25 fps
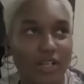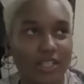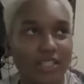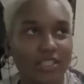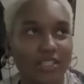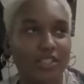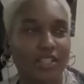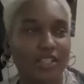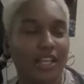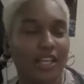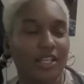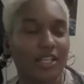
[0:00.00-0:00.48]

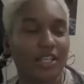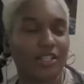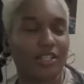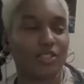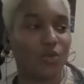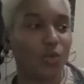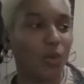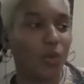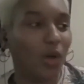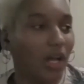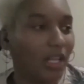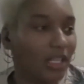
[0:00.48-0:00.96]
like
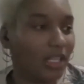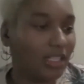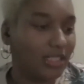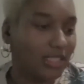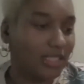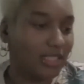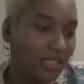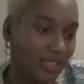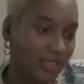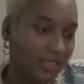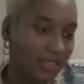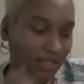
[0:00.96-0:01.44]
dwell on
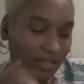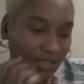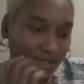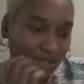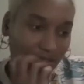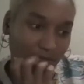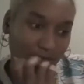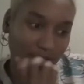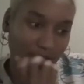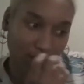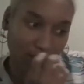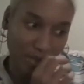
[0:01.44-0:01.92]
it
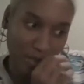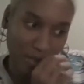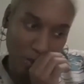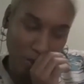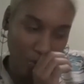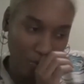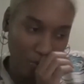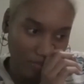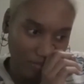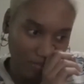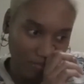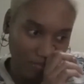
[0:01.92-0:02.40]
too
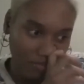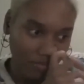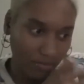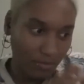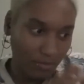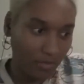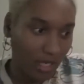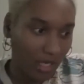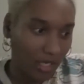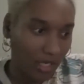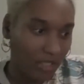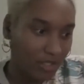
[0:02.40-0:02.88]

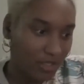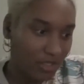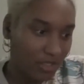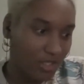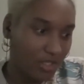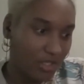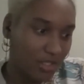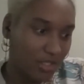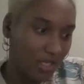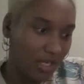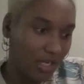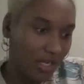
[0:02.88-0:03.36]

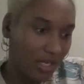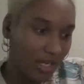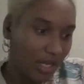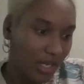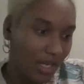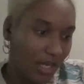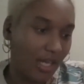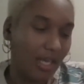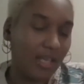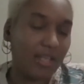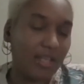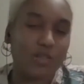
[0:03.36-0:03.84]
much.
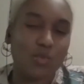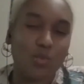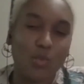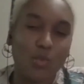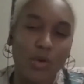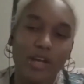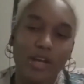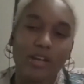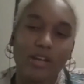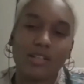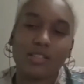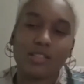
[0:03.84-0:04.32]
It's
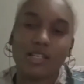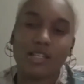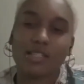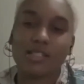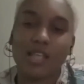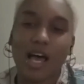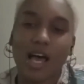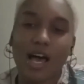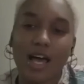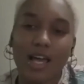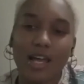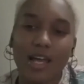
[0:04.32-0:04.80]
weird because
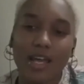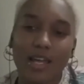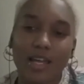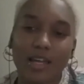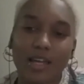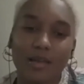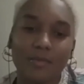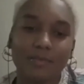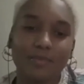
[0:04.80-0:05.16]
I